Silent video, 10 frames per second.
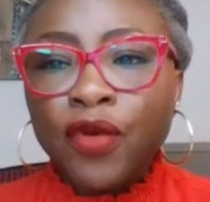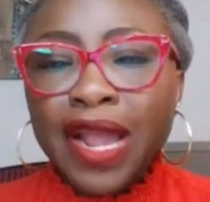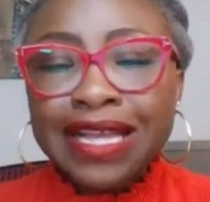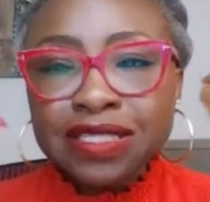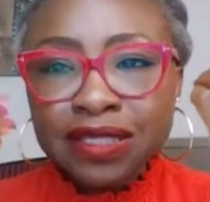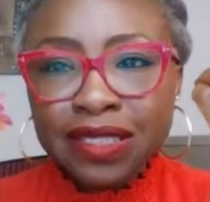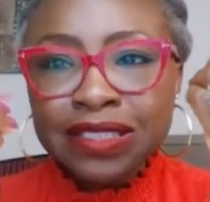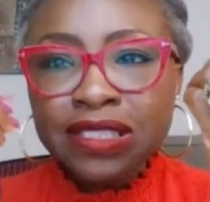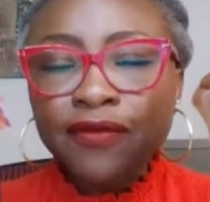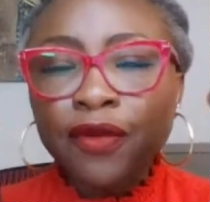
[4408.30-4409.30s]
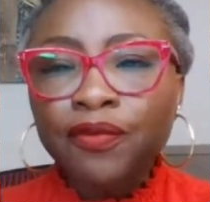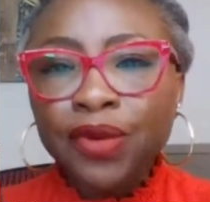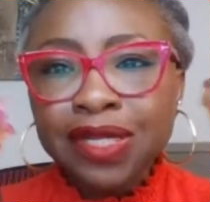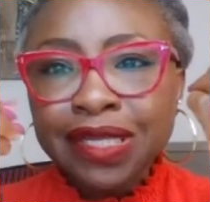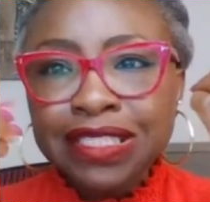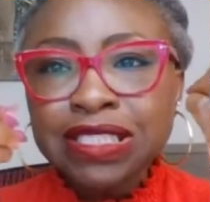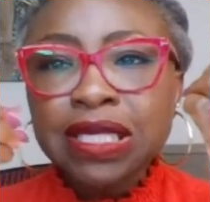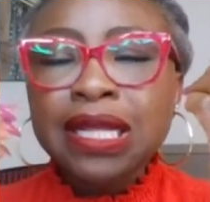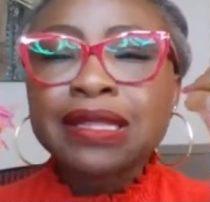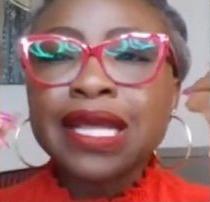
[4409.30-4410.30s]
excellence, for brilliance,
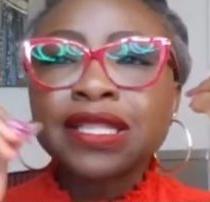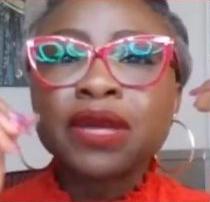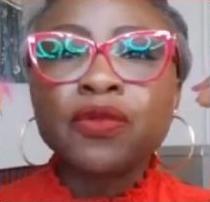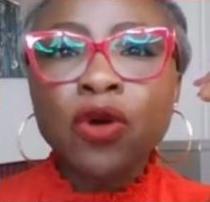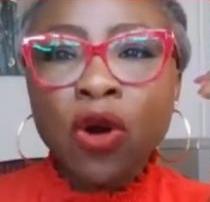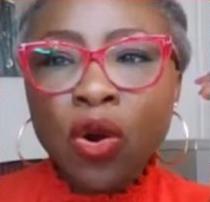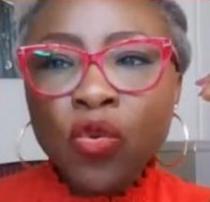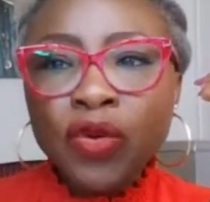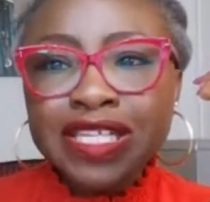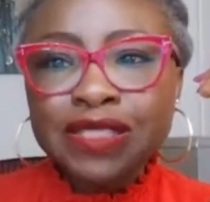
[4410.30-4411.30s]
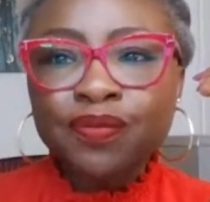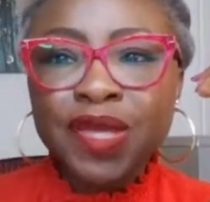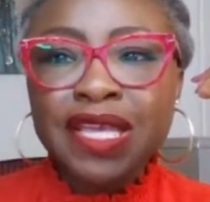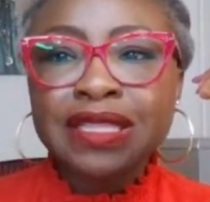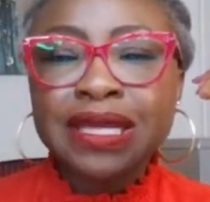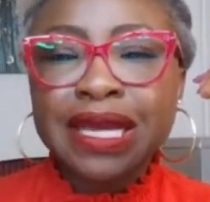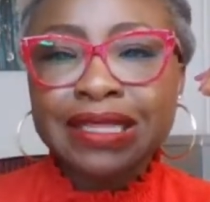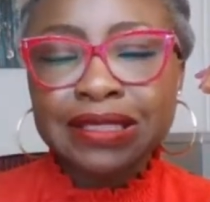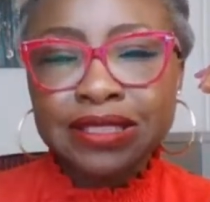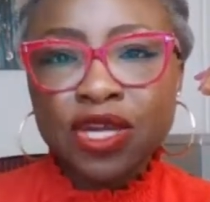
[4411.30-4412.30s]
that they will always be
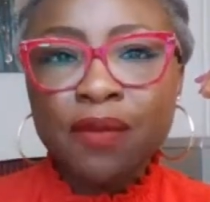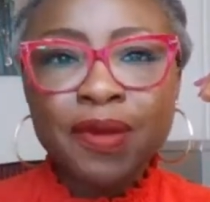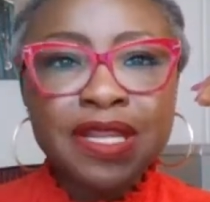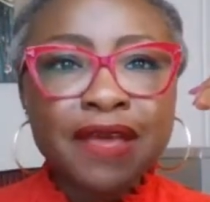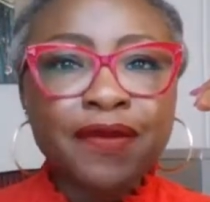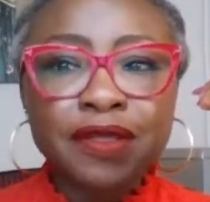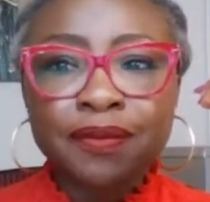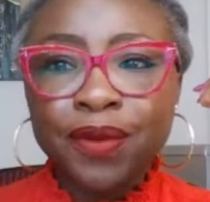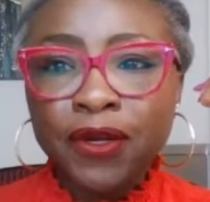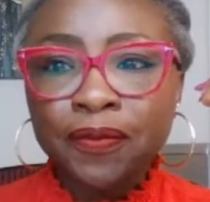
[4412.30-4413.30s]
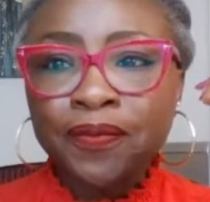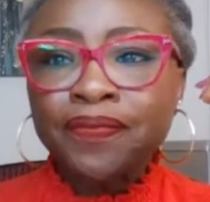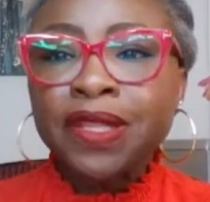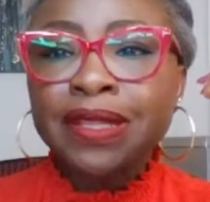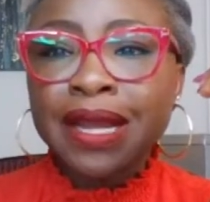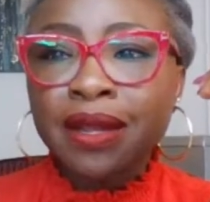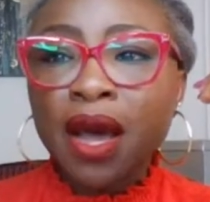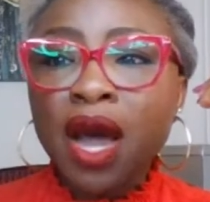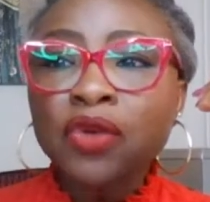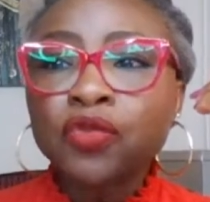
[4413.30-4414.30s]
at the top and never at the bottom, that
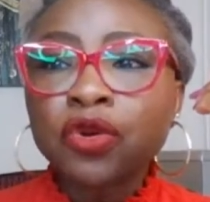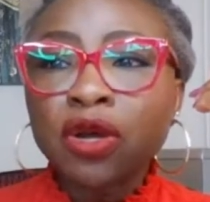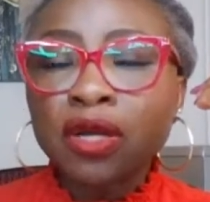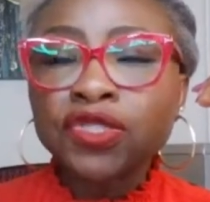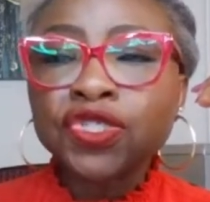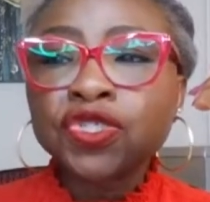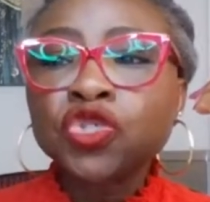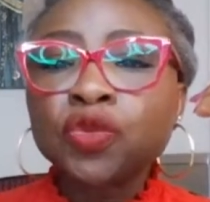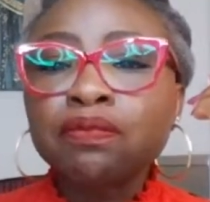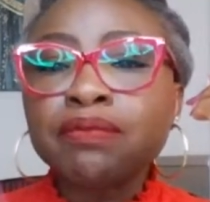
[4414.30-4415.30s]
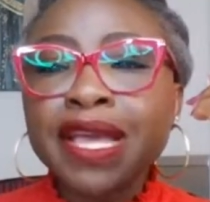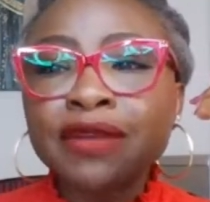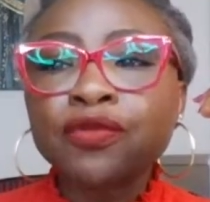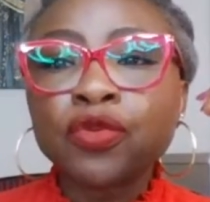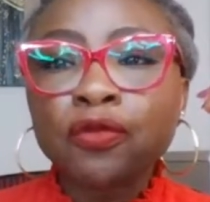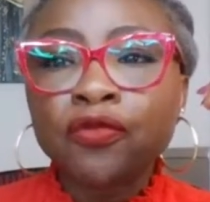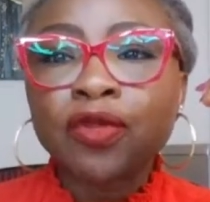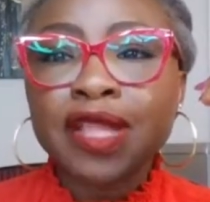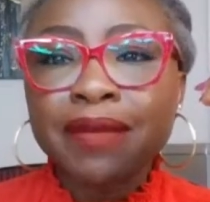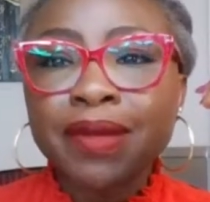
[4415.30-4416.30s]
God will continue to make room
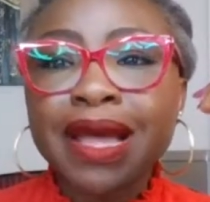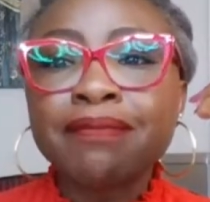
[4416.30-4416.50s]
for them